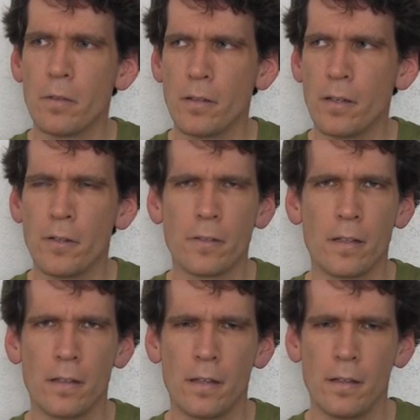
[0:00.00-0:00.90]
below
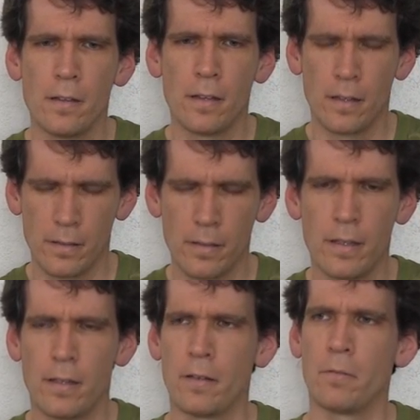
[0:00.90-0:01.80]

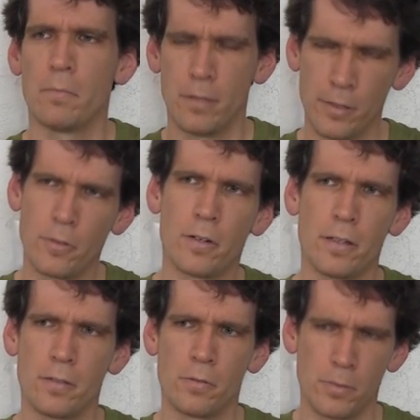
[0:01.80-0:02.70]
the, the the
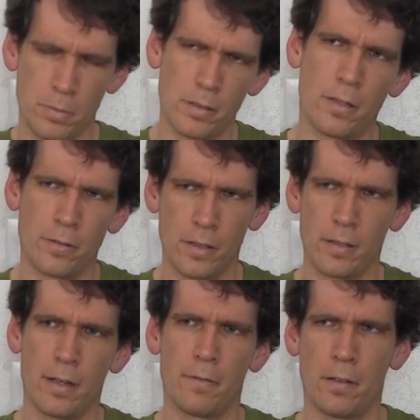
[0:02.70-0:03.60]
noise was below the
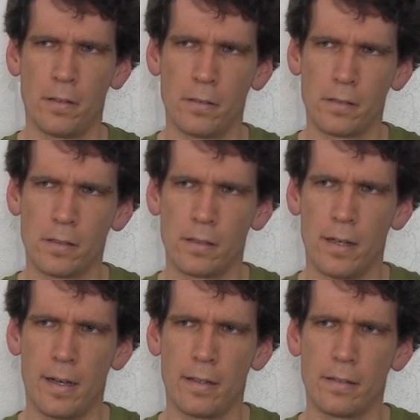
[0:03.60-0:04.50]
levels
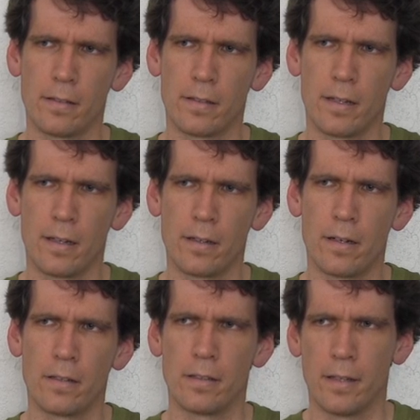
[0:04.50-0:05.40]
that can
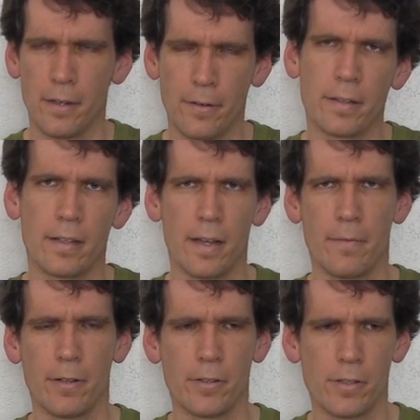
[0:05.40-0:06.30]
cause hearing
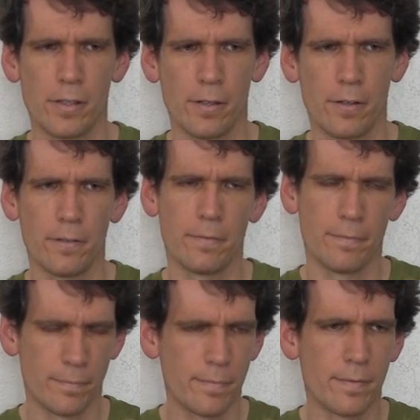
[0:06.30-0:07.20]
damage. So,
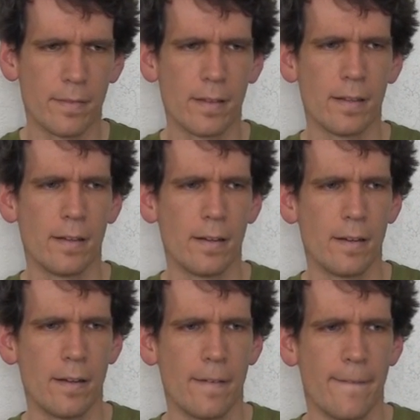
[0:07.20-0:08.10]

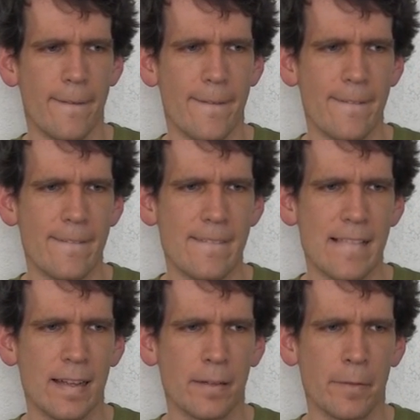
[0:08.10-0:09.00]

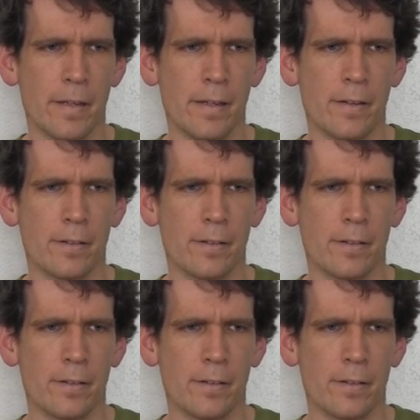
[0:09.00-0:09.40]
I think my